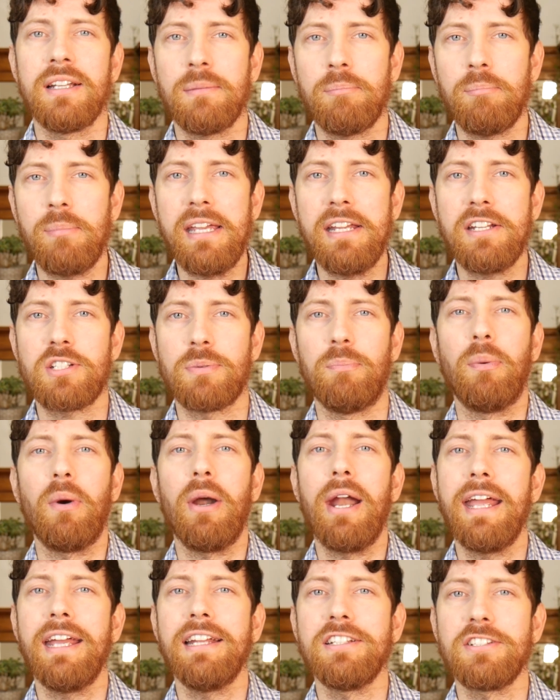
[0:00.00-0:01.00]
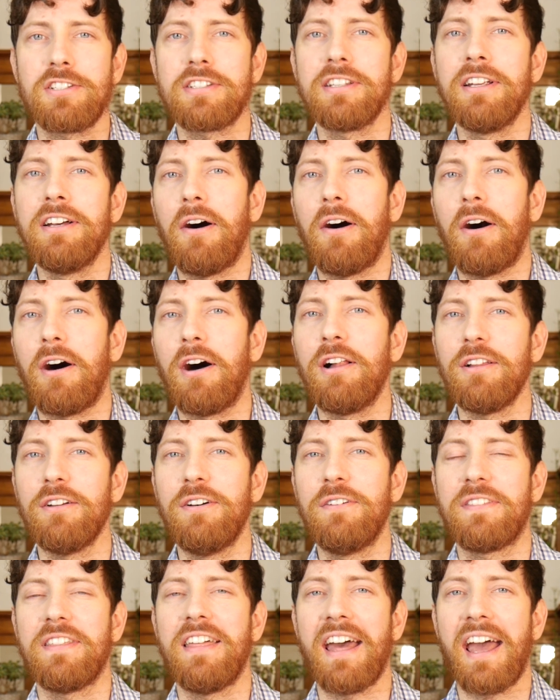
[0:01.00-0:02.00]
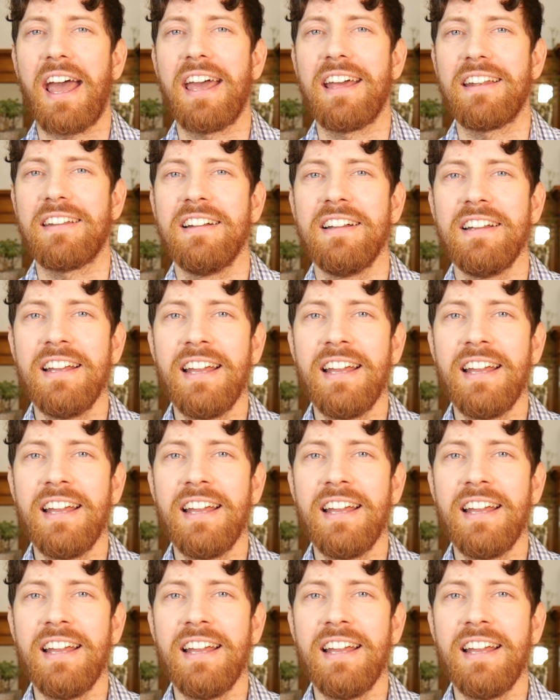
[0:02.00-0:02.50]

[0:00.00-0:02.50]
meat, brains, all of that.